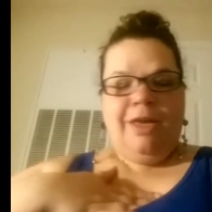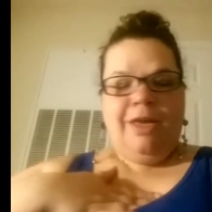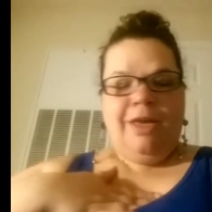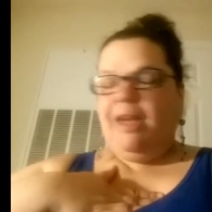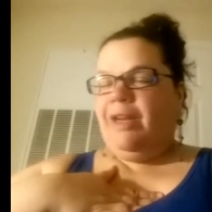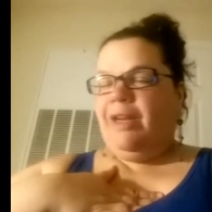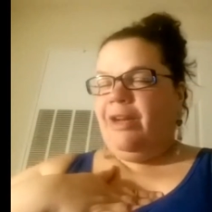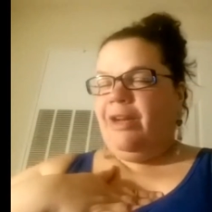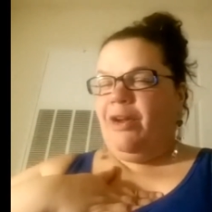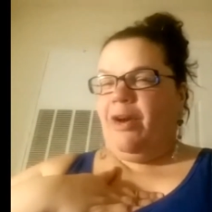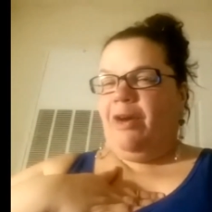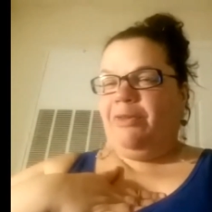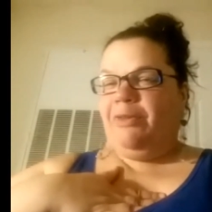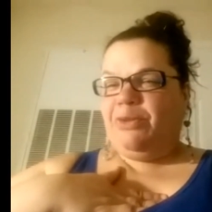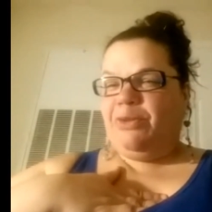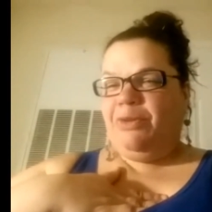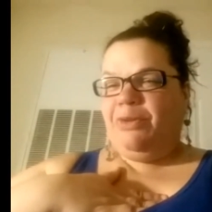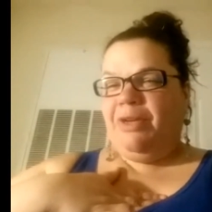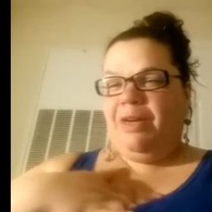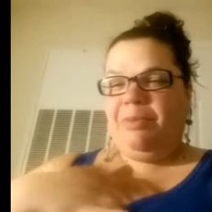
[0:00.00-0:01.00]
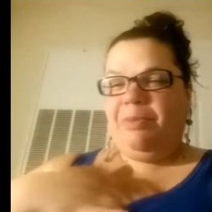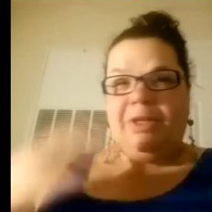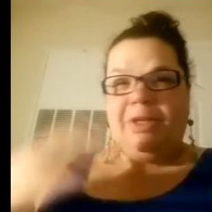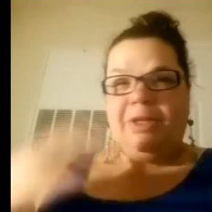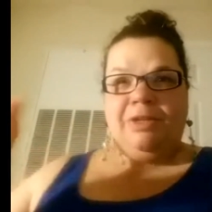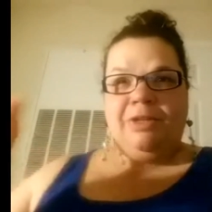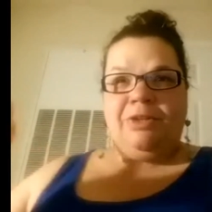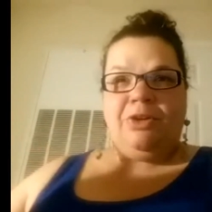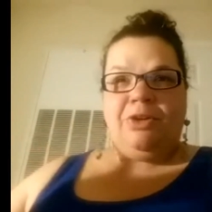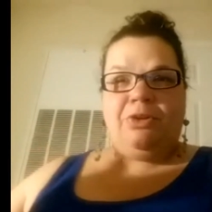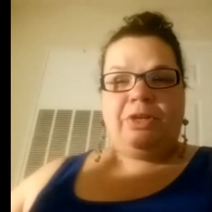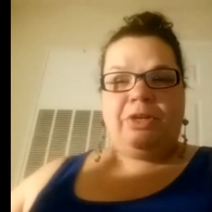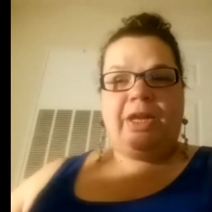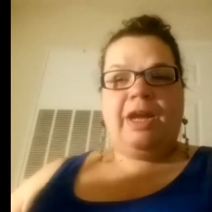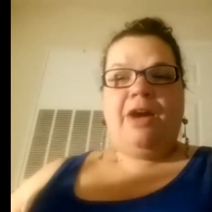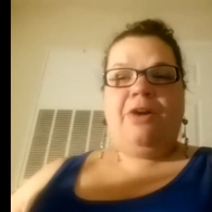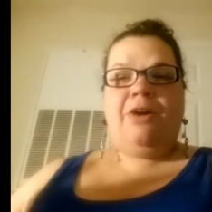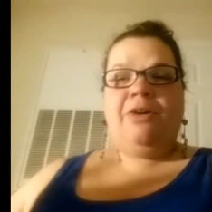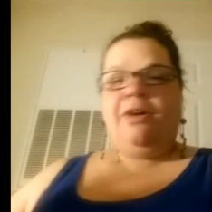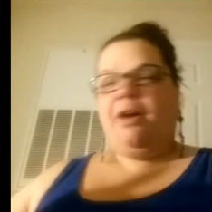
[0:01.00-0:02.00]
I didn't know I was queer, but
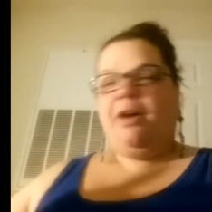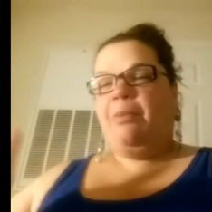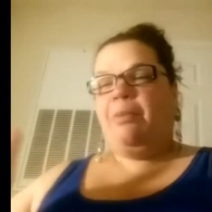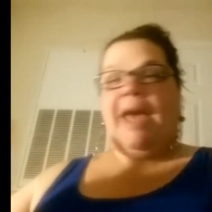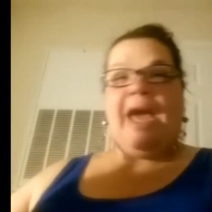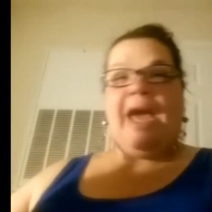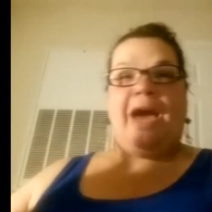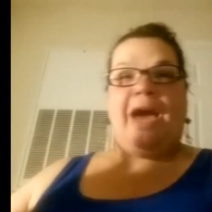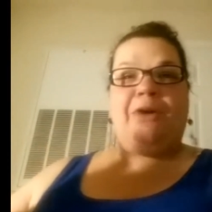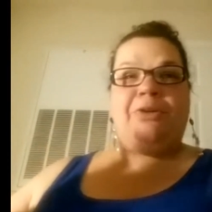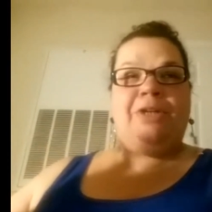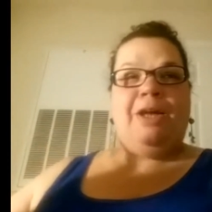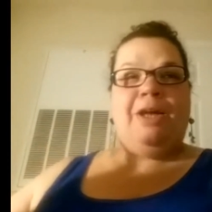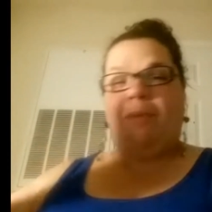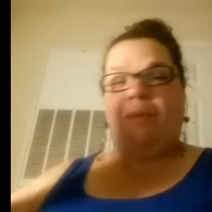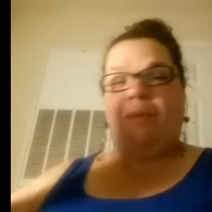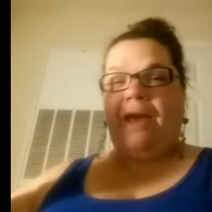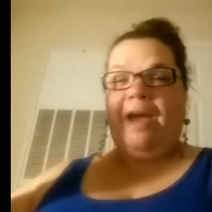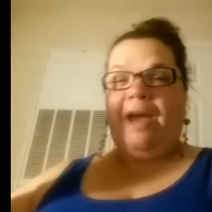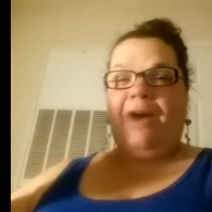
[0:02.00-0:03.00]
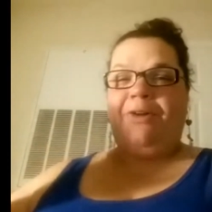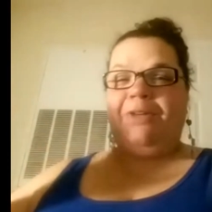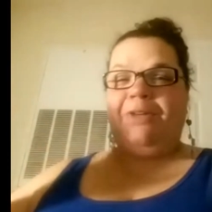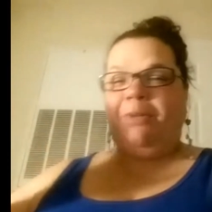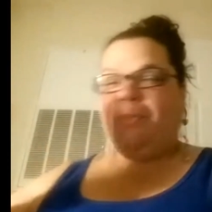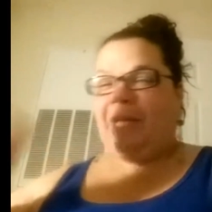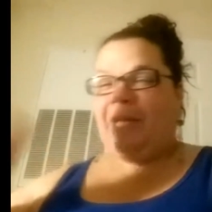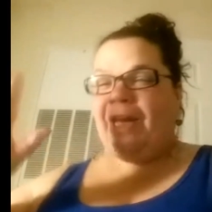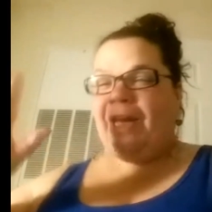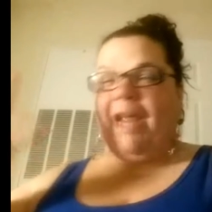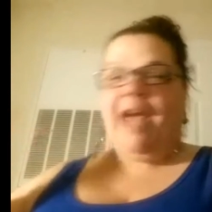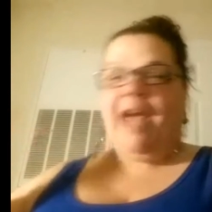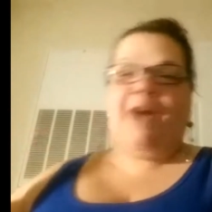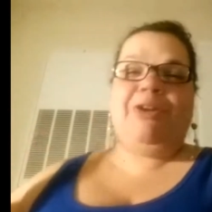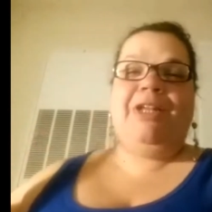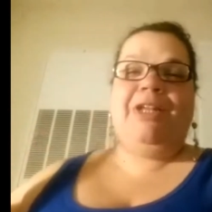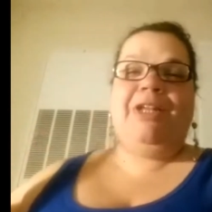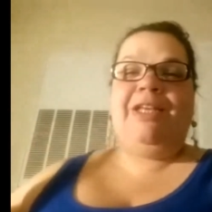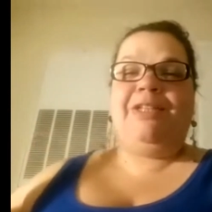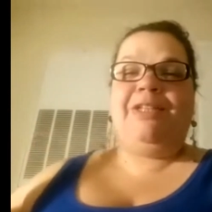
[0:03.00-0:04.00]
now I'm out. I'm not
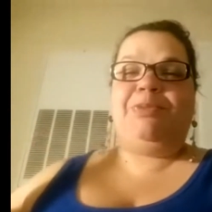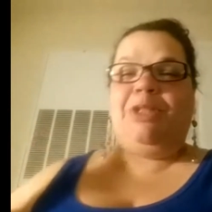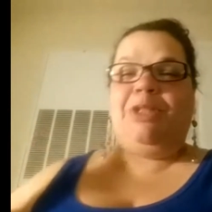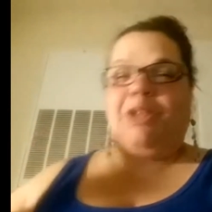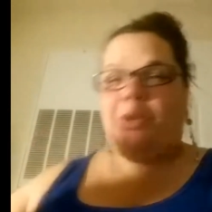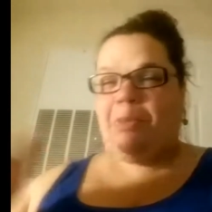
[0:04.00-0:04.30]
out lesbian.